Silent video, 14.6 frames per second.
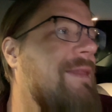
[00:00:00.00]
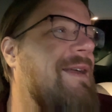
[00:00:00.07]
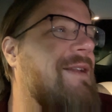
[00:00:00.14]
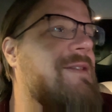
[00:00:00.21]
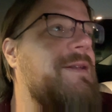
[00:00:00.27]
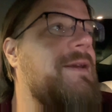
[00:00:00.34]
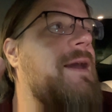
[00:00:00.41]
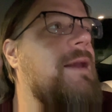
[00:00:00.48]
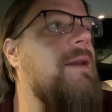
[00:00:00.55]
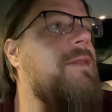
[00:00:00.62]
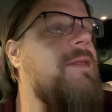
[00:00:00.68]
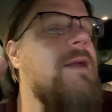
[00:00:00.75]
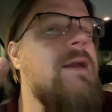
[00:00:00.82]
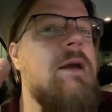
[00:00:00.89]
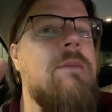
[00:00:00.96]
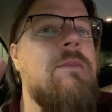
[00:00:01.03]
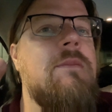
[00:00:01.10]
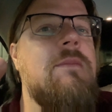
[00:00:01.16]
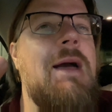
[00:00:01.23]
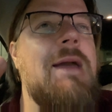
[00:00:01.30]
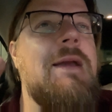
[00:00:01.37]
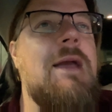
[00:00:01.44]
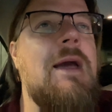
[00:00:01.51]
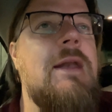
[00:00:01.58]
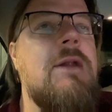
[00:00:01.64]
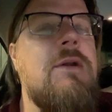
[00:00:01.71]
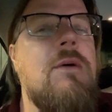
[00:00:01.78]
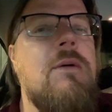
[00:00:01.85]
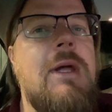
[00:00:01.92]
That's the kind of thing I
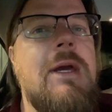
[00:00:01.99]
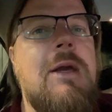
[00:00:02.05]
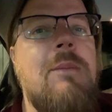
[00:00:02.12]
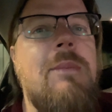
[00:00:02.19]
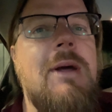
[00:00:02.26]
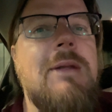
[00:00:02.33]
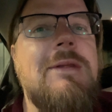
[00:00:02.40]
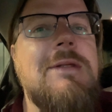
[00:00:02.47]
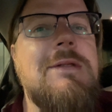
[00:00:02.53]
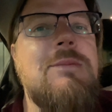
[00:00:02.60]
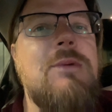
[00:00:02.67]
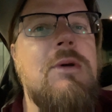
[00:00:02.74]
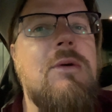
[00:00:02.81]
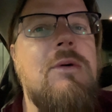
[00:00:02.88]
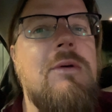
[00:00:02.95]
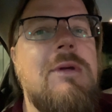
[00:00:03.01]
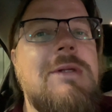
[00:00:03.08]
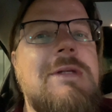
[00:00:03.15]
kind of don't like about this vehicle,